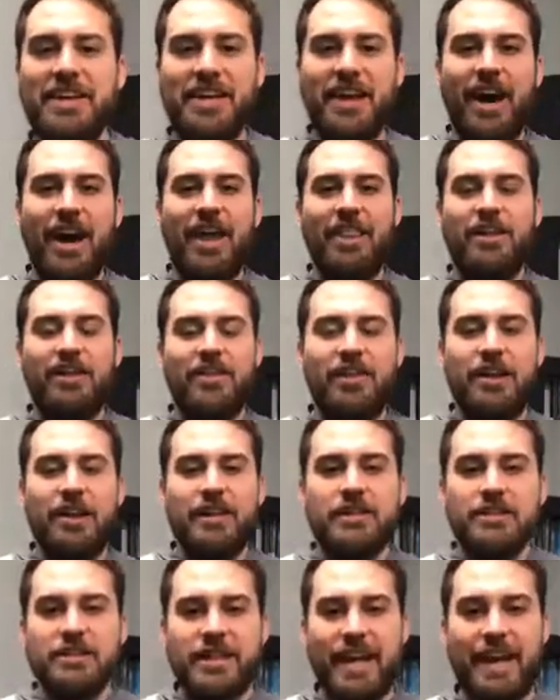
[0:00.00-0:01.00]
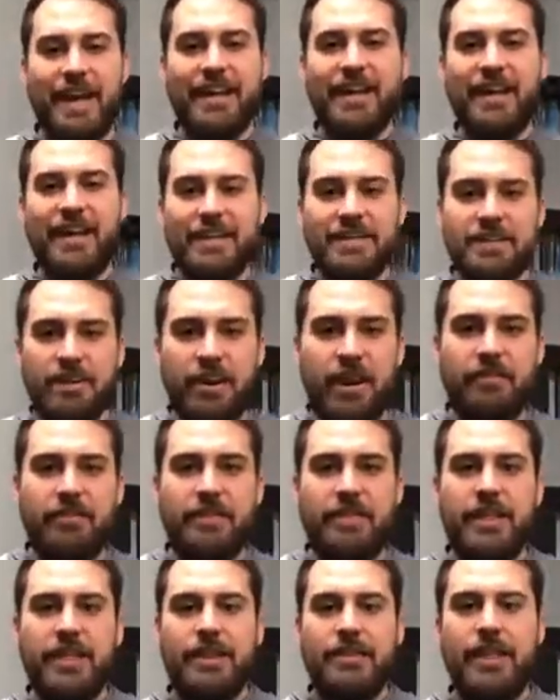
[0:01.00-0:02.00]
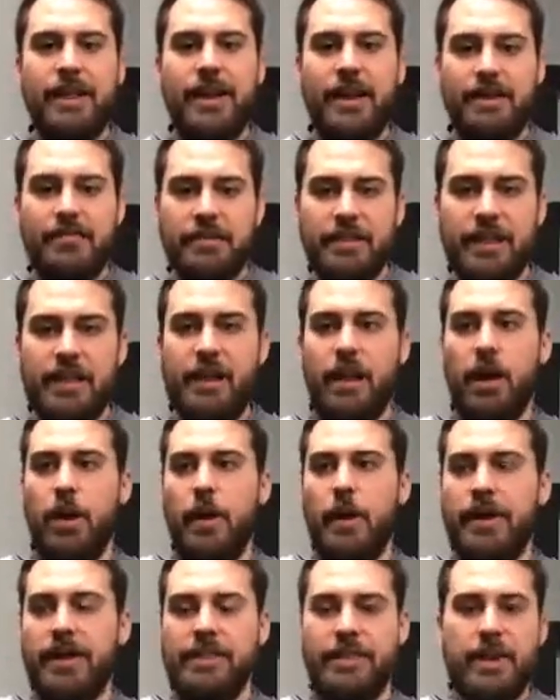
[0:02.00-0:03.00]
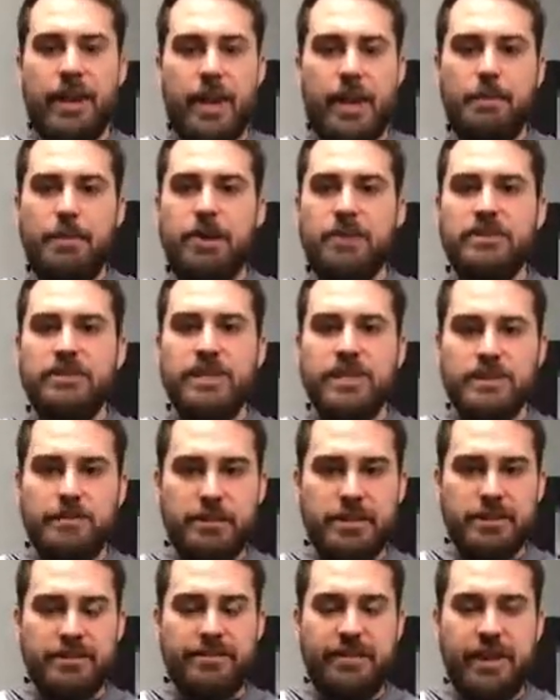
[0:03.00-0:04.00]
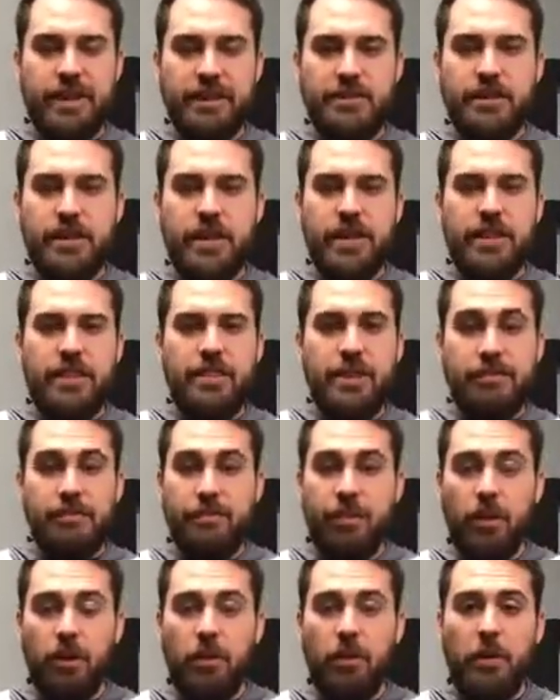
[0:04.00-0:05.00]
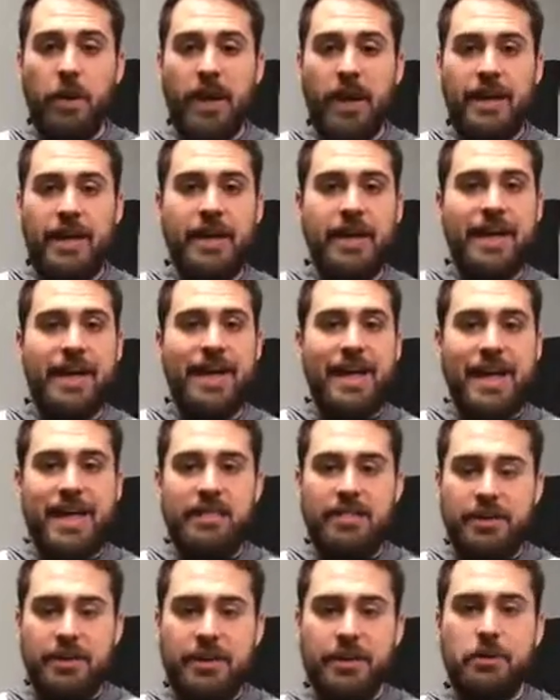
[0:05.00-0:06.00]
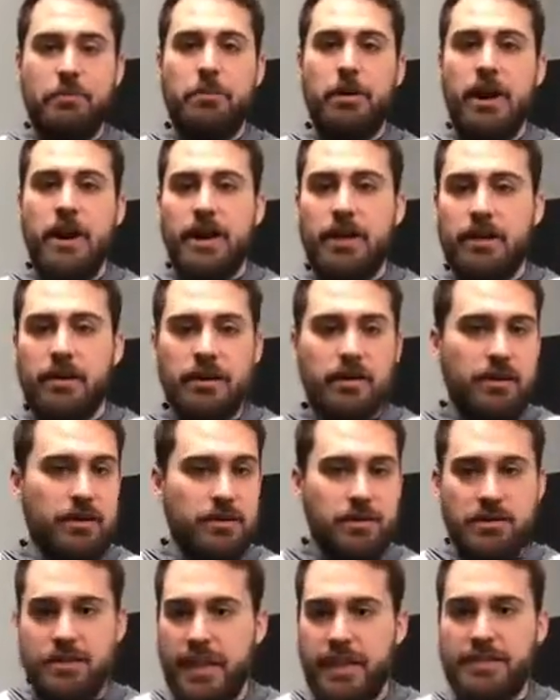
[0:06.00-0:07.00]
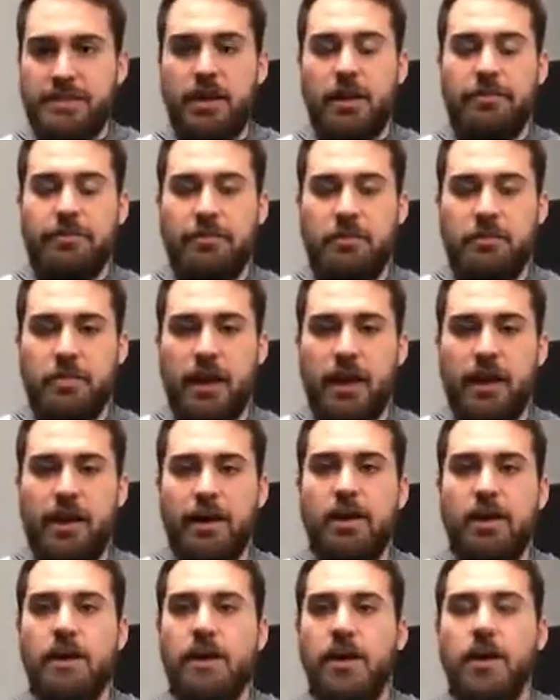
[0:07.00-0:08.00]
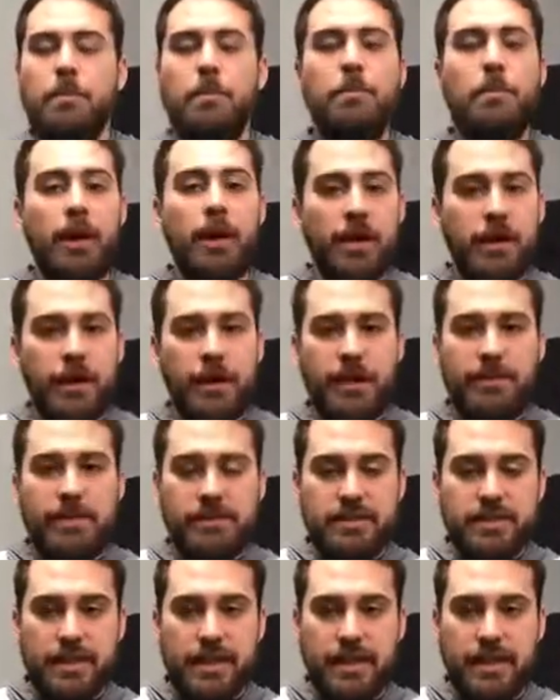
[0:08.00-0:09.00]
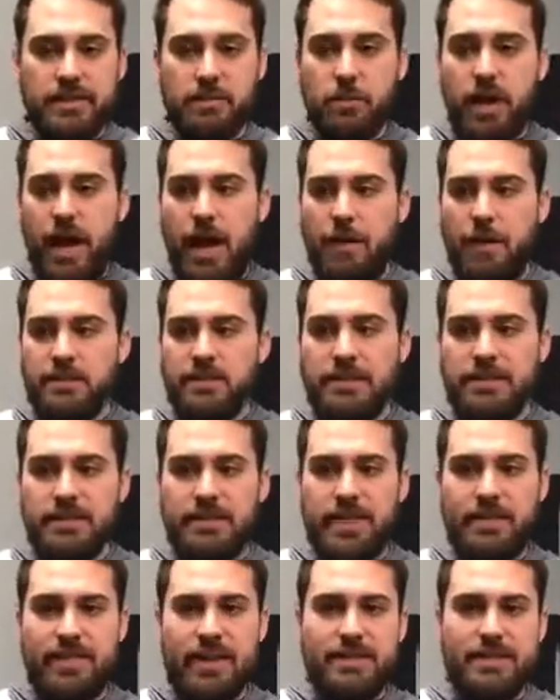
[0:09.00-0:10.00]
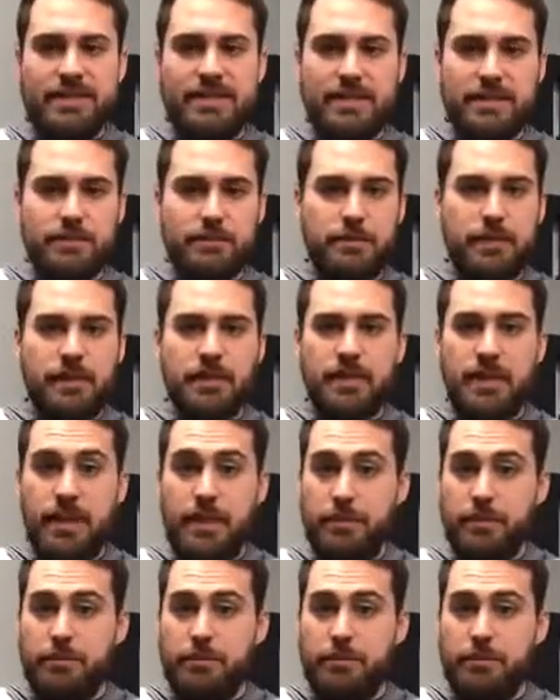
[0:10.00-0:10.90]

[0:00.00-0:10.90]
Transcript: They're there to just kind of kickstart everything, they get everything going, and then at about 6 months of age, they fall away, and then your brain takes off from there. But in these kids, what happens is at that 6-month